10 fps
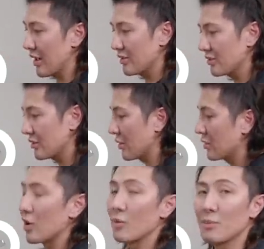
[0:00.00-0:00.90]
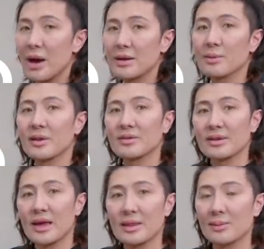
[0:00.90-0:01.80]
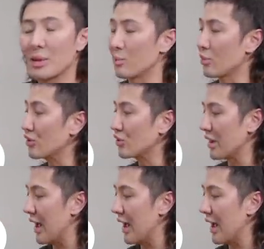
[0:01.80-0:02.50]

ends, don't mind it because at the end I'm gonna brush it